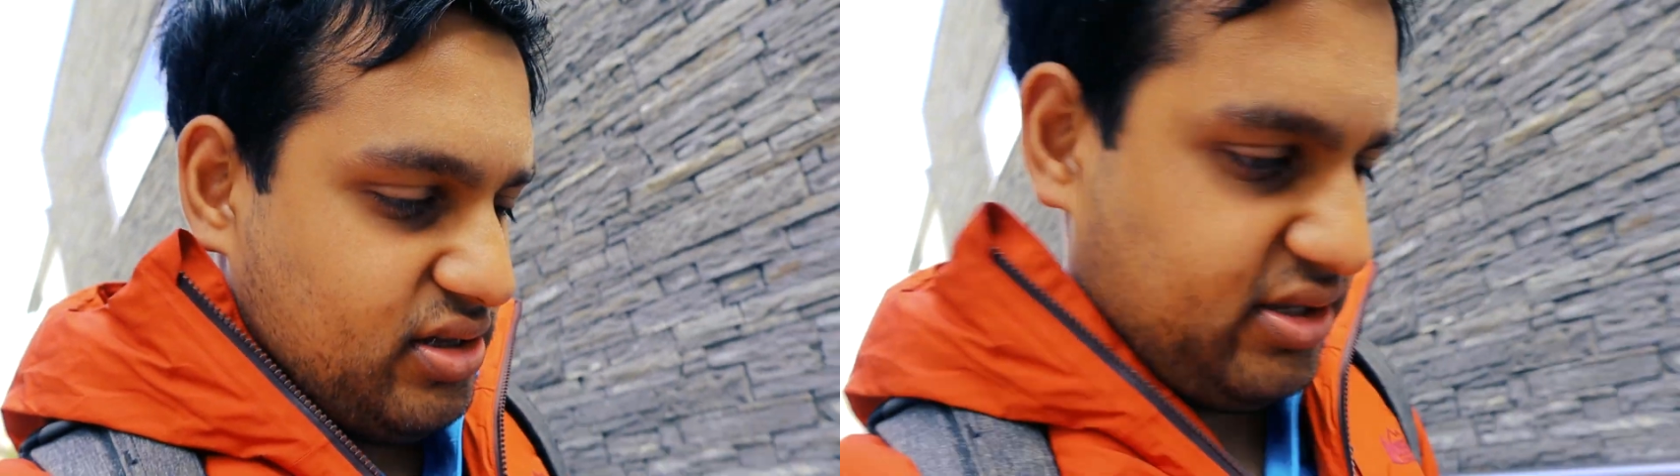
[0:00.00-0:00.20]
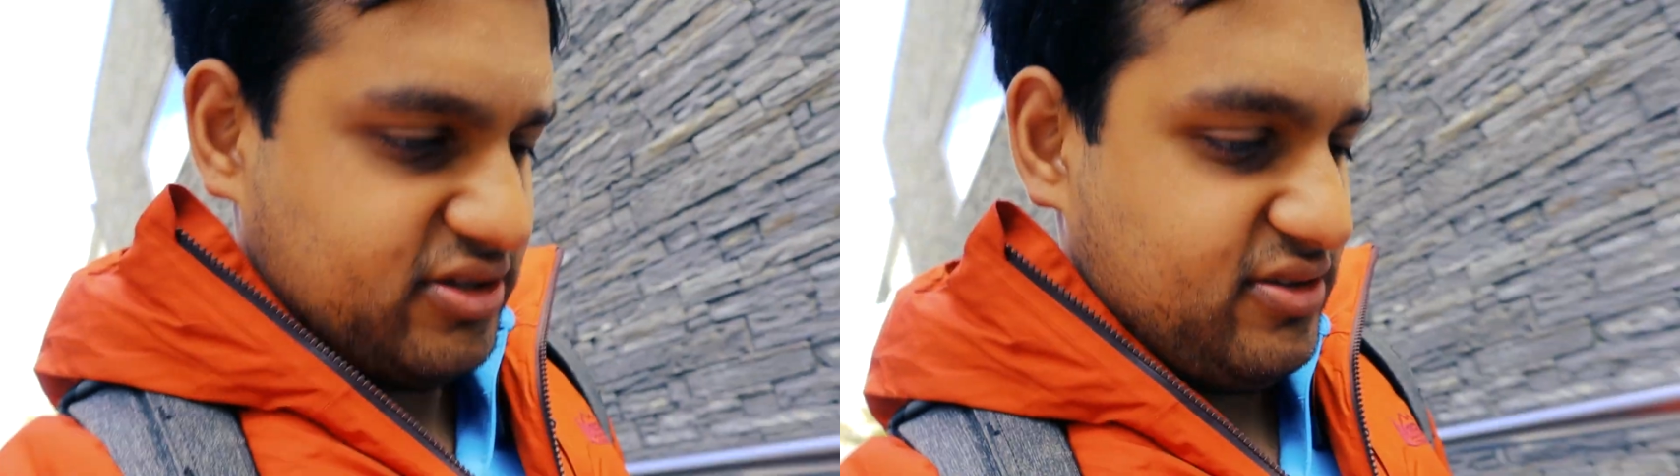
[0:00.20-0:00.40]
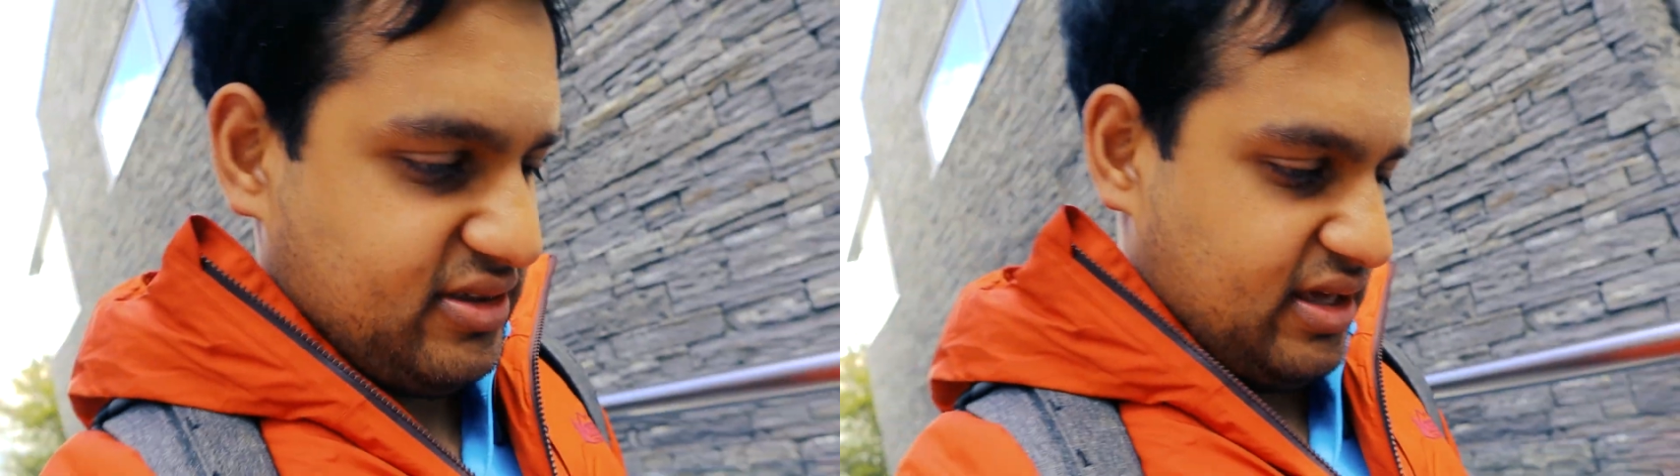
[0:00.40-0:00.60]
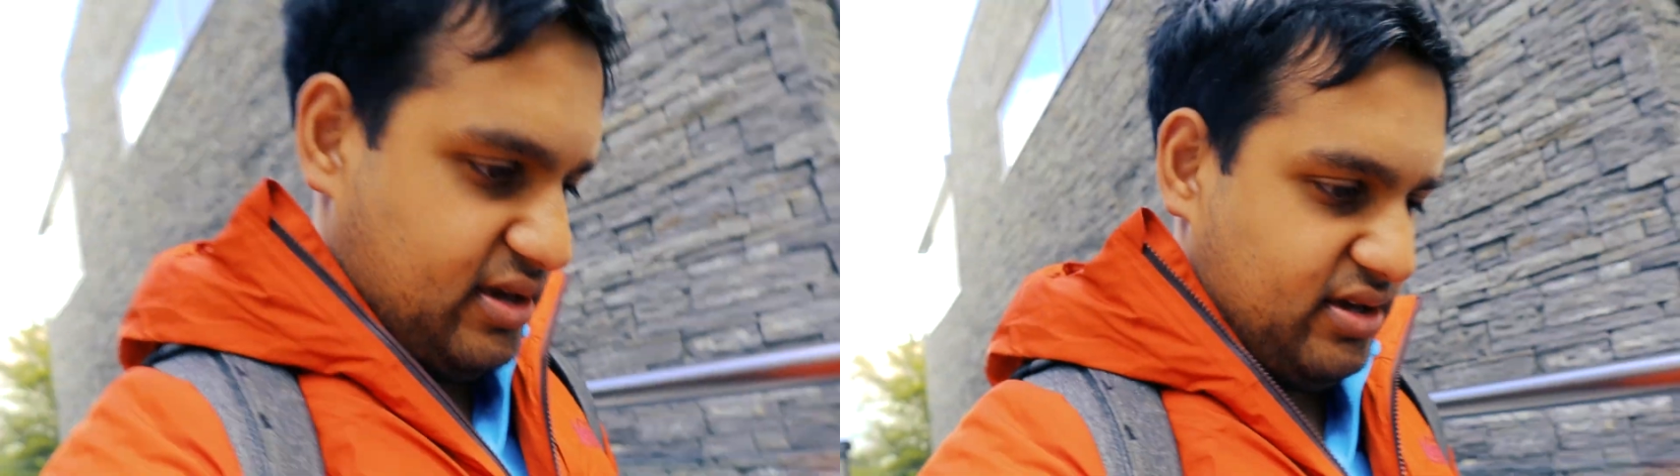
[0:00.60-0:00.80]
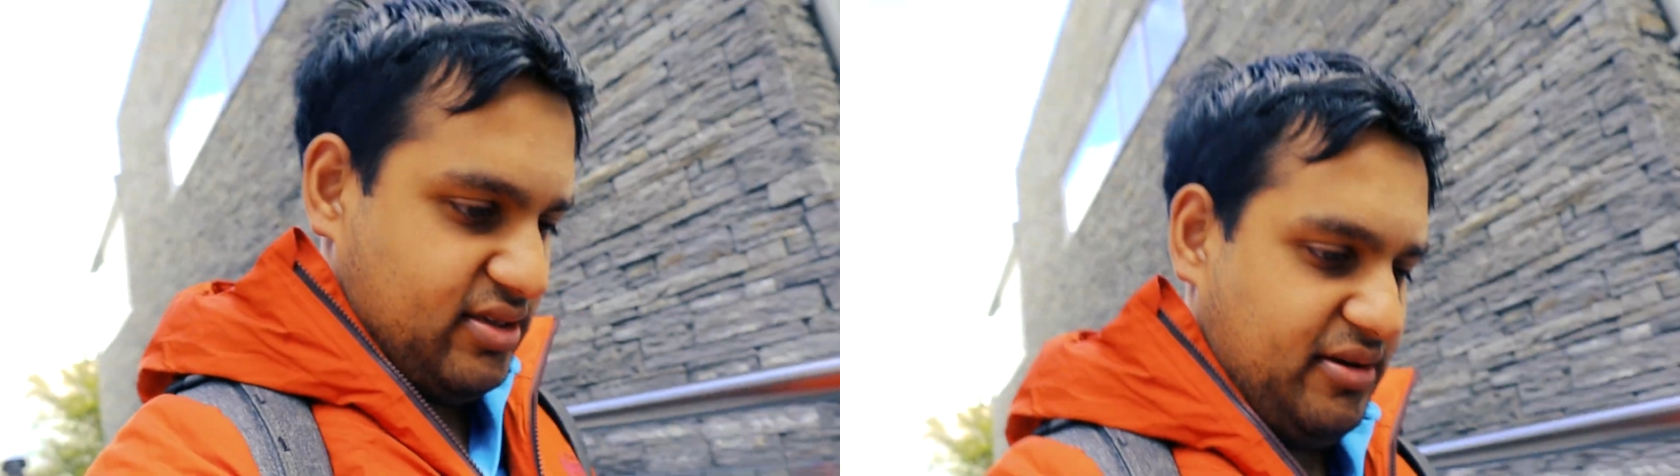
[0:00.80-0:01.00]
let's just
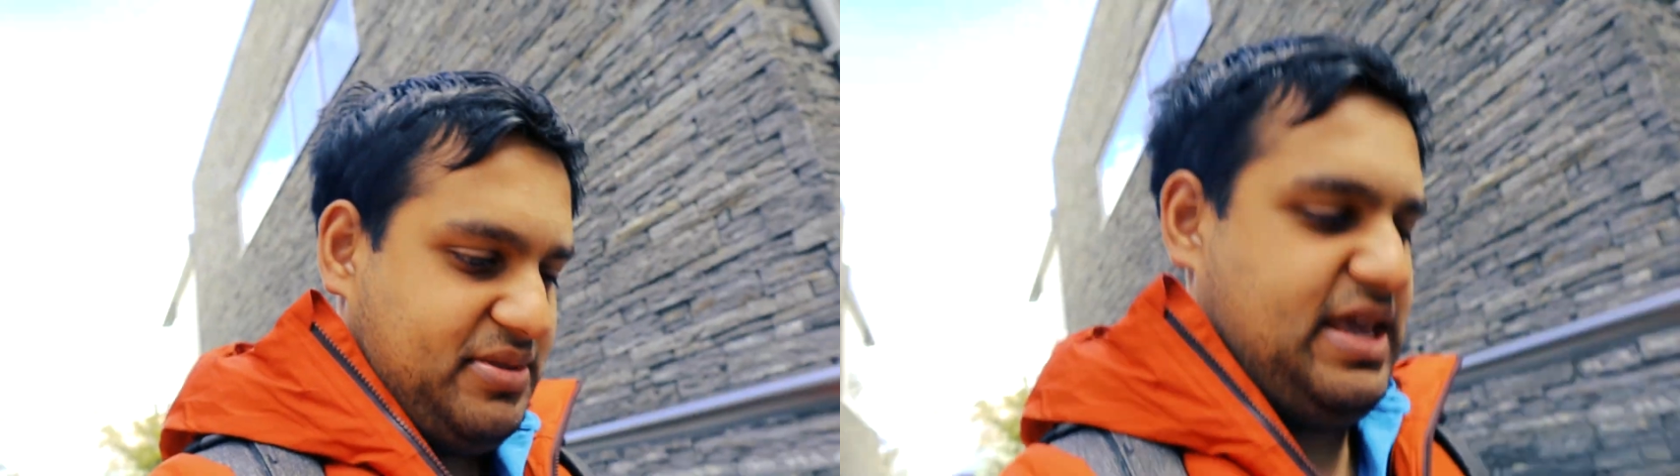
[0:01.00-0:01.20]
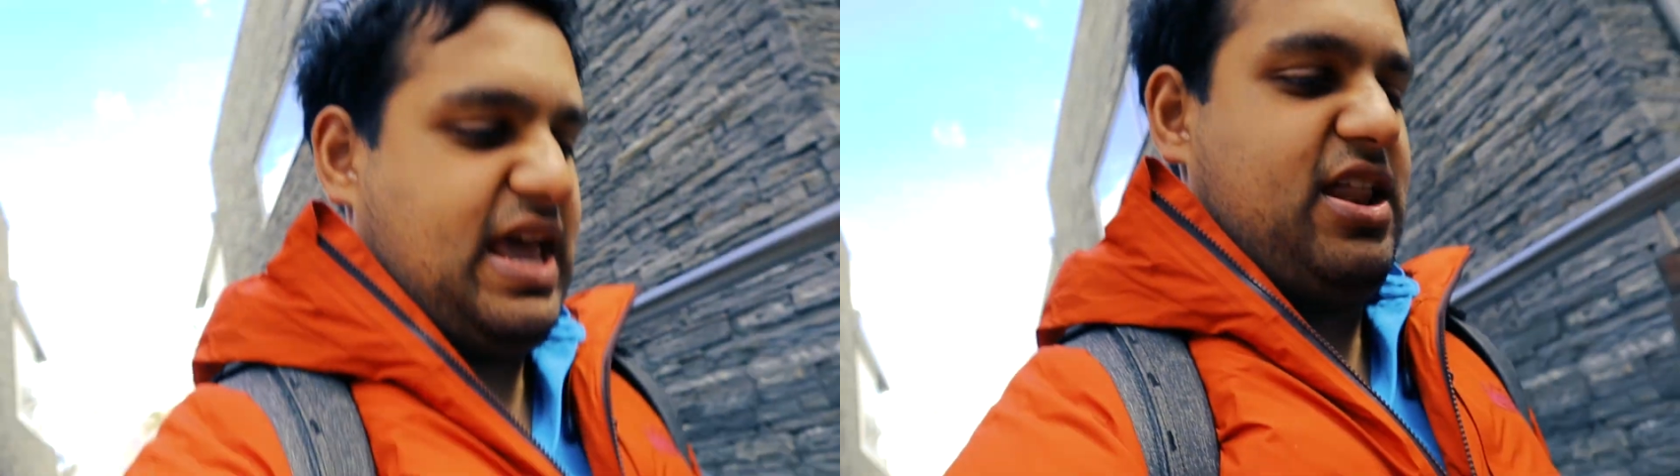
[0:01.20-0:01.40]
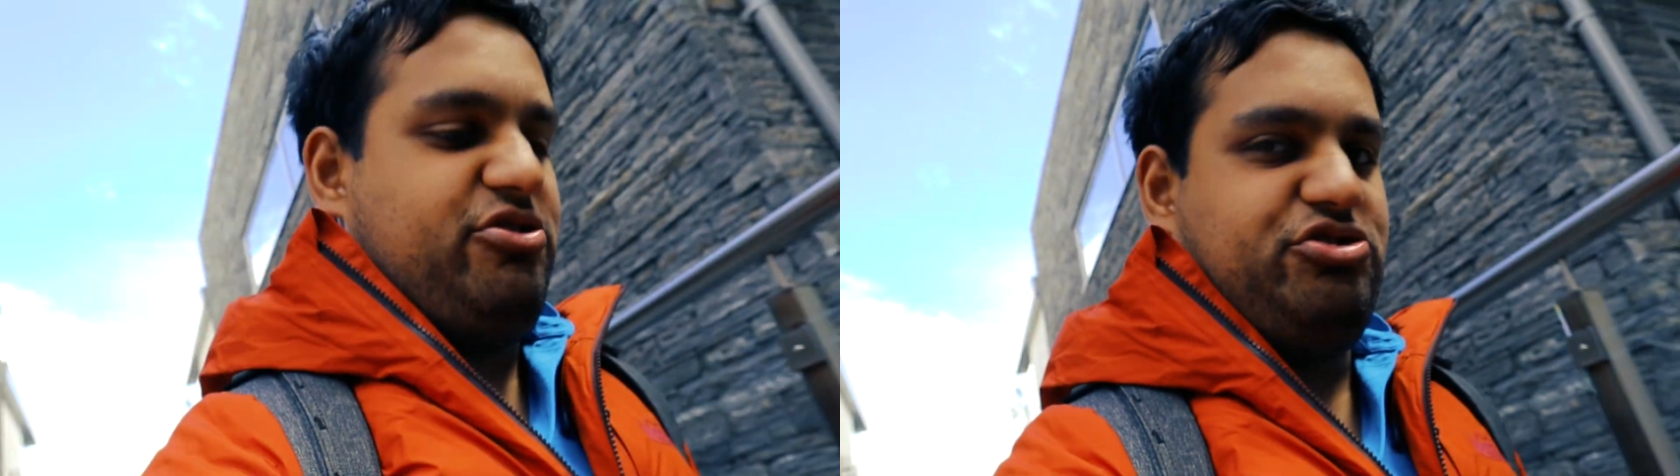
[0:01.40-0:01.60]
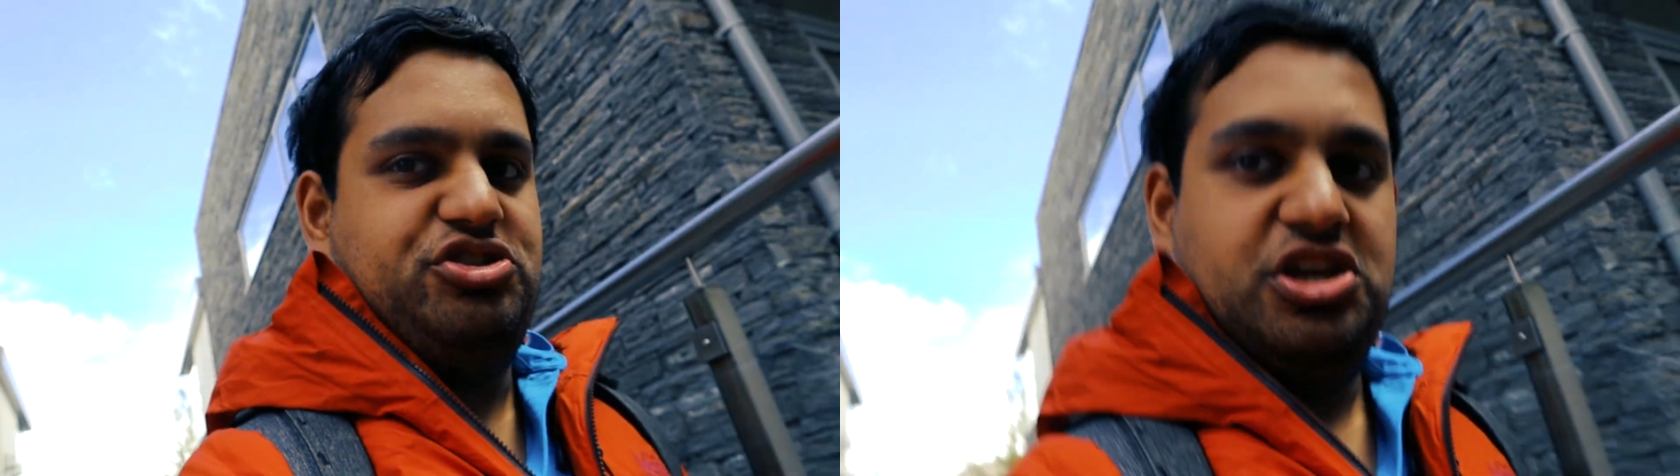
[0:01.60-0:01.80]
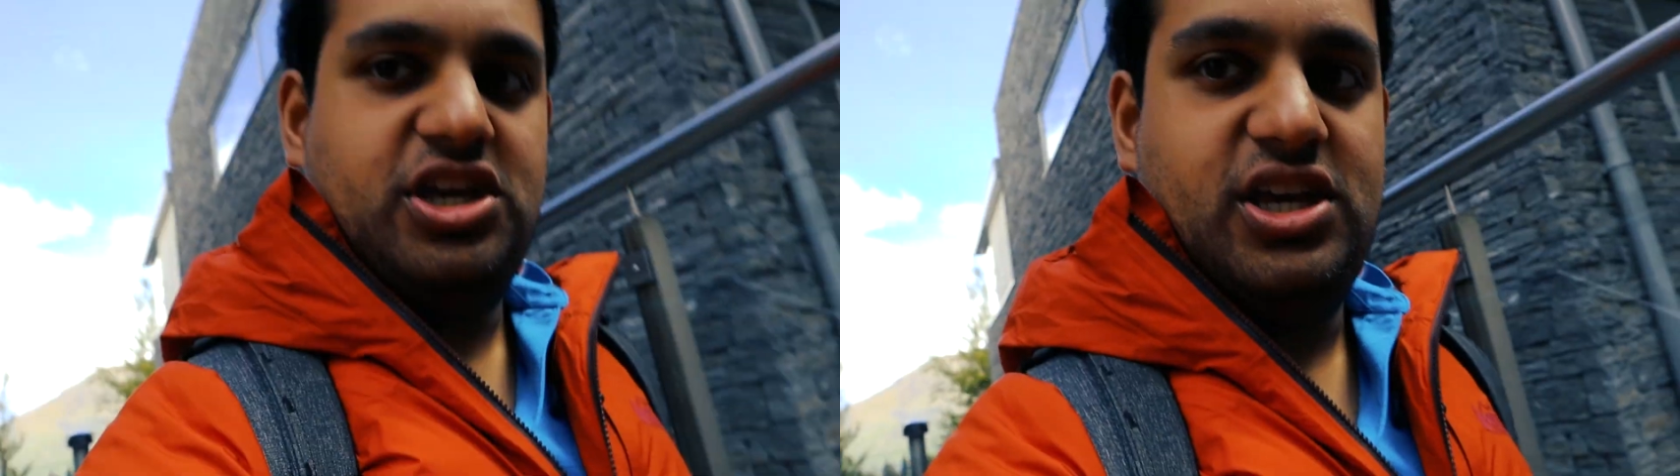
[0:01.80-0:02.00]
say some of the
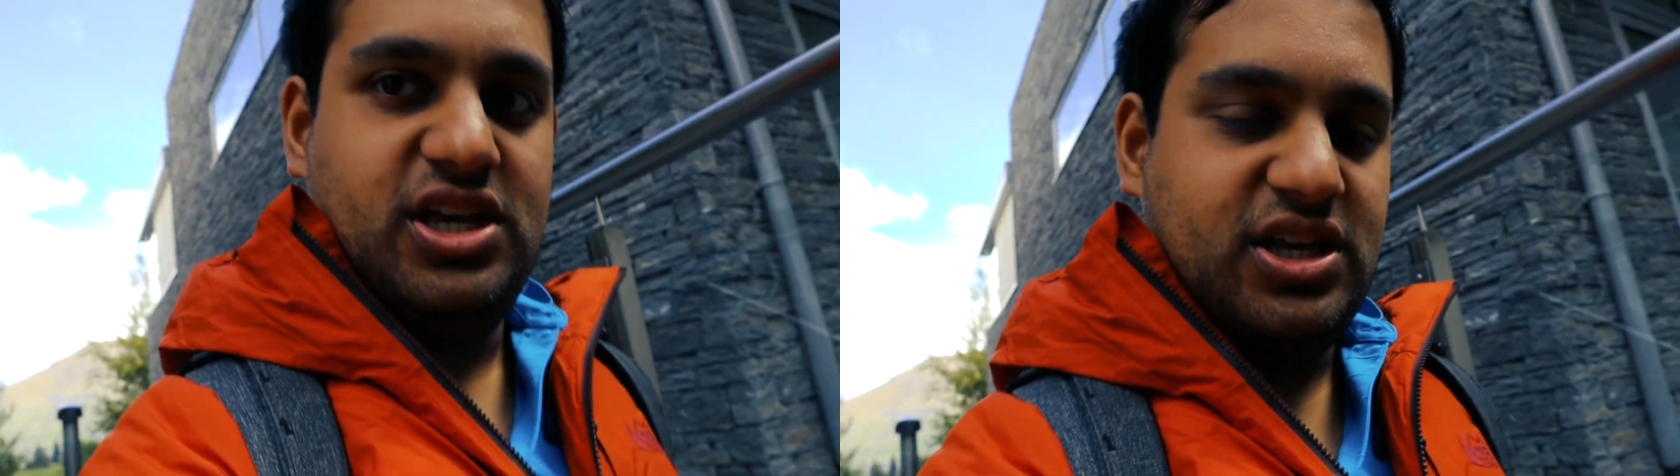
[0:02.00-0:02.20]
energy